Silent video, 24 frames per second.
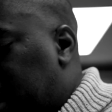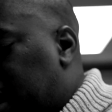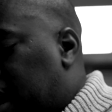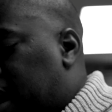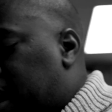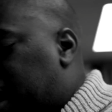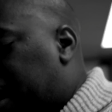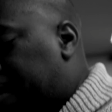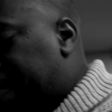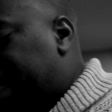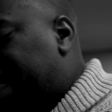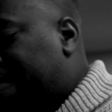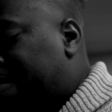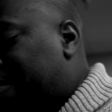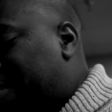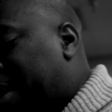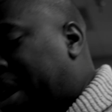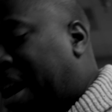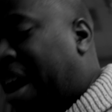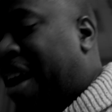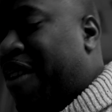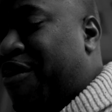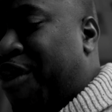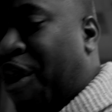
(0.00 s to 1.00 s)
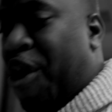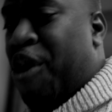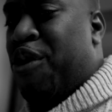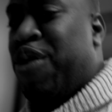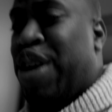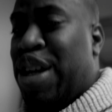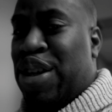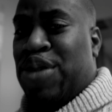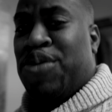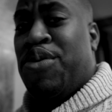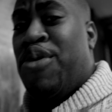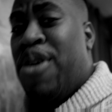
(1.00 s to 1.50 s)
But I've
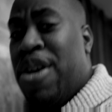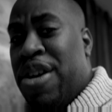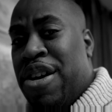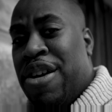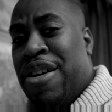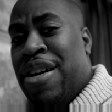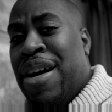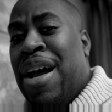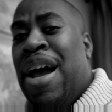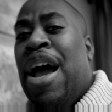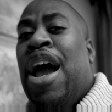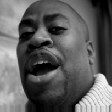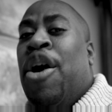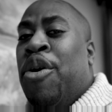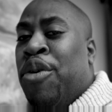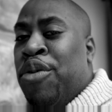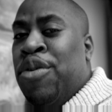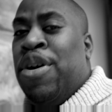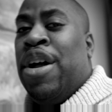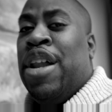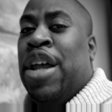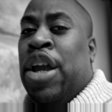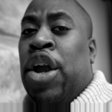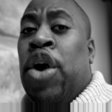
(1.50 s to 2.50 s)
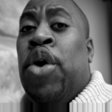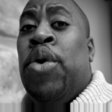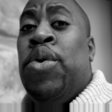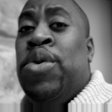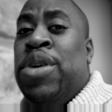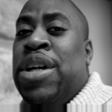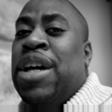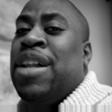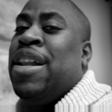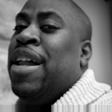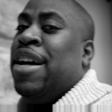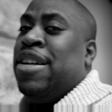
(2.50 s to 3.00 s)
always wondered, really, who
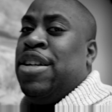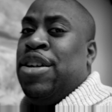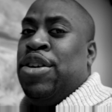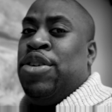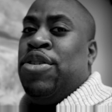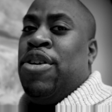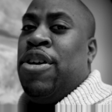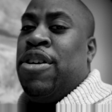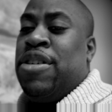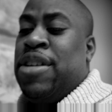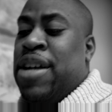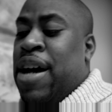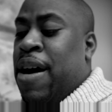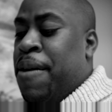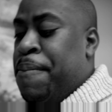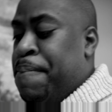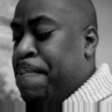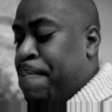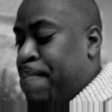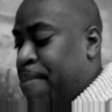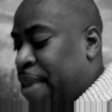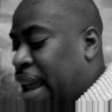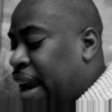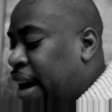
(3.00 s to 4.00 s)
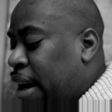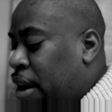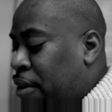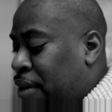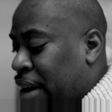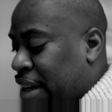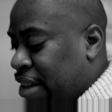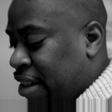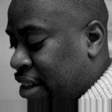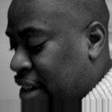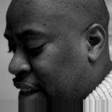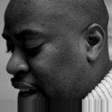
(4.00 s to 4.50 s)
did let the dogs out?
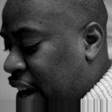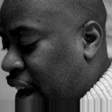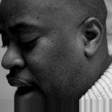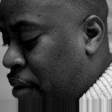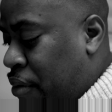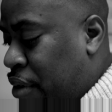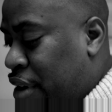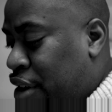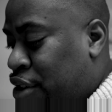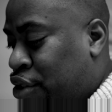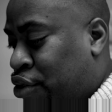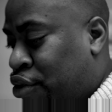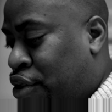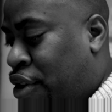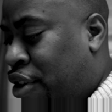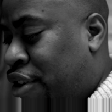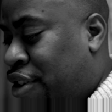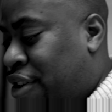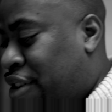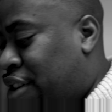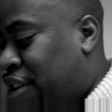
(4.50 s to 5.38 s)
Anyways, today I want to draw your